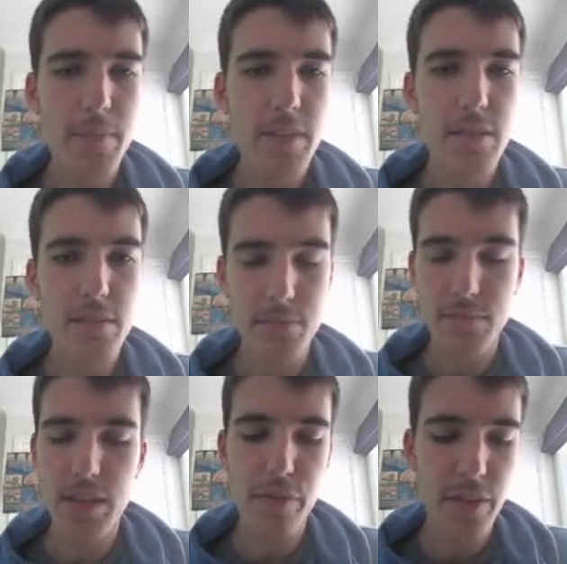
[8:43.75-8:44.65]
it's
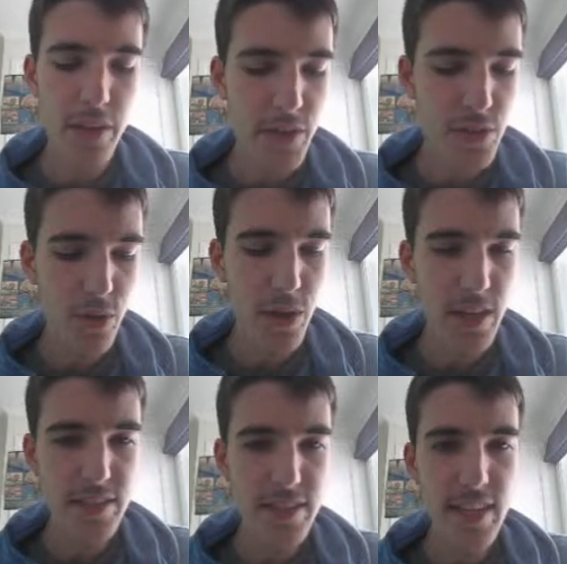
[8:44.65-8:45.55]
definitely Victorian
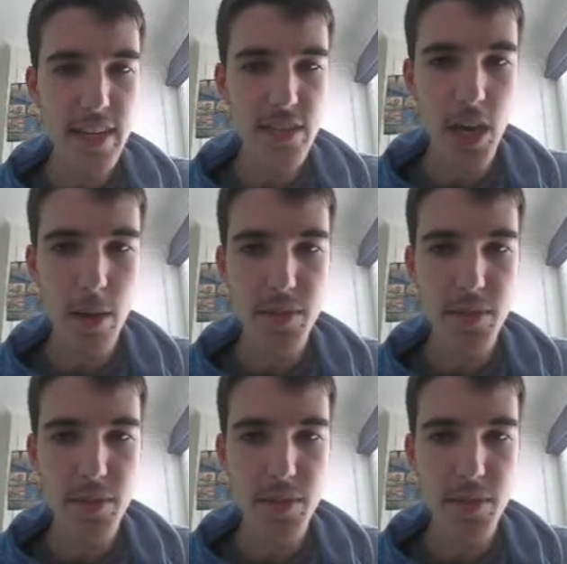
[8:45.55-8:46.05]
and Sydney time.